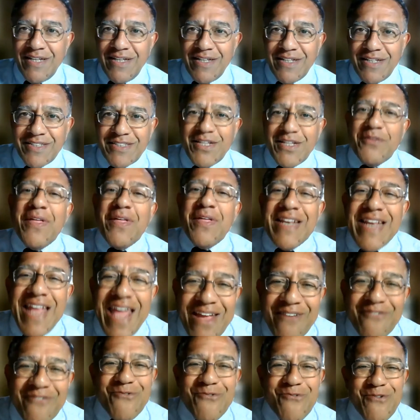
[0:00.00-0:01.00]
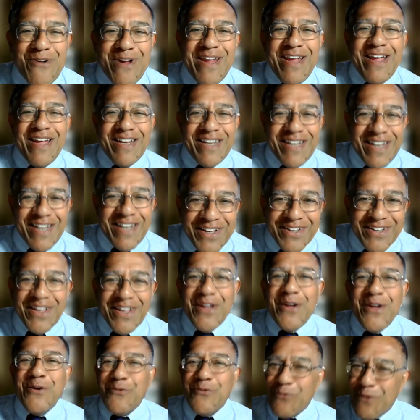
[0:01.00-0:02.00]
so that every
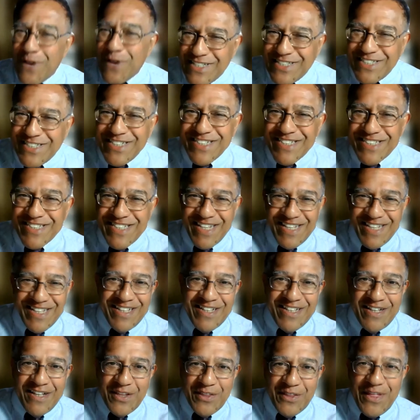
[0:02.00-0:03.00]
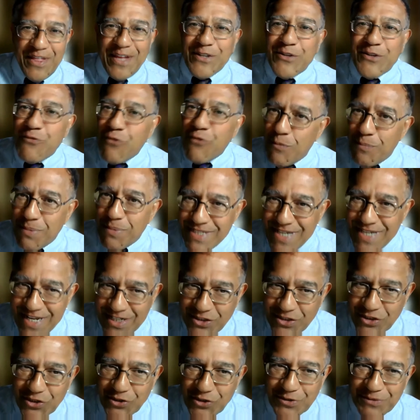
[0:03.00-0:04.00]
learner reaches their true
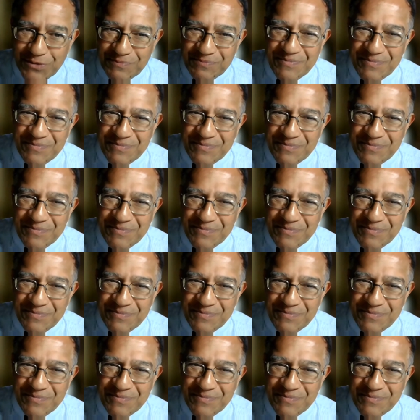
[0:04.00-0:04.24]
potential.